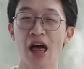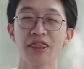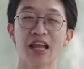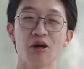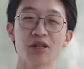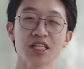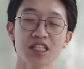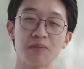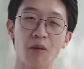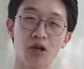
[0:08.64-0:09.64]
Now, this
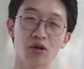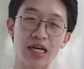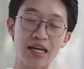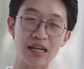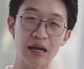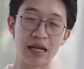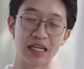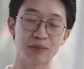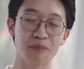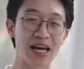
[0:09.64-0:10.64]
is a model that
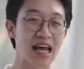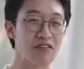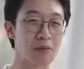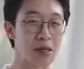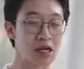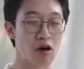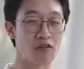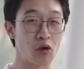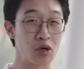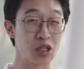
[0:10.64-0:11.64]
despite having been
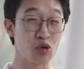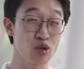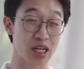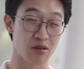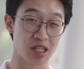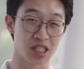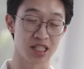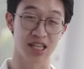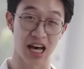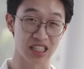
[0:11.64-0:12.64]
around for only two
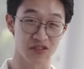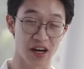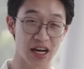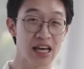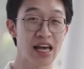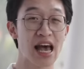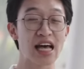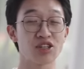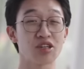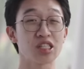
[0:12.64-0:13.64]
generations thus far,
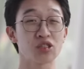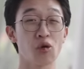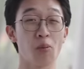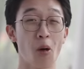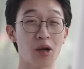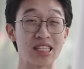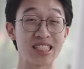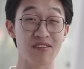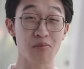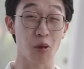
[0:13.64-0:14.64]
has already sold more than
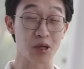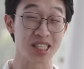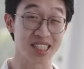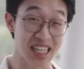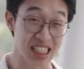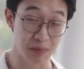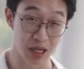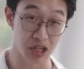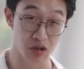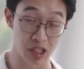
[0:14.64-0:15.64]
7.6
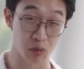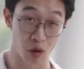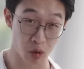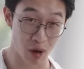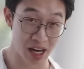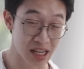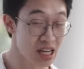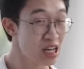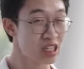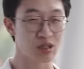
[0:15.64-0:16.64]
million units worldwide.
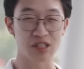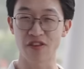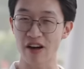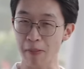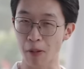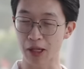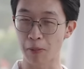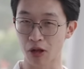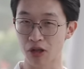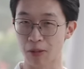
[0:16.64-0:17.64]
So it's a very important
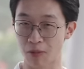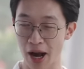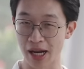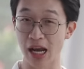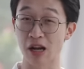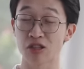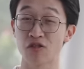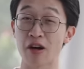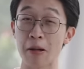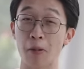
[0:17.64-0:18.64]
model to the brand and also
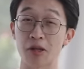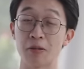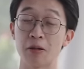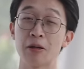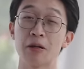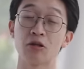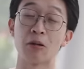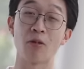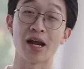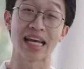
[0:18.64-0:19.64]
very important to
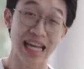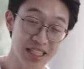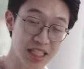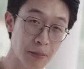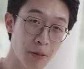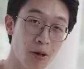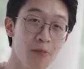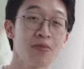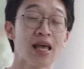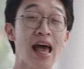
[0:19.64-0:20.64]
the brand in Singapore,
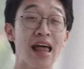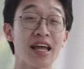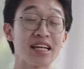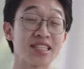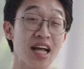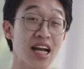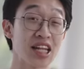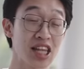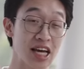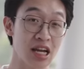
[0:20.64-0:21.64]
and that is none
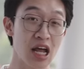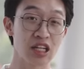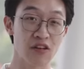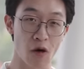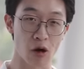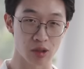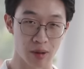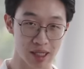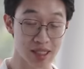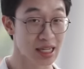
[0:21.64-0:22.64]
other than the
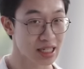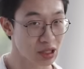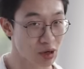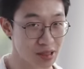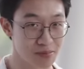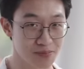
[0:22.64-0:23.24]
Volkswagen Tiguan.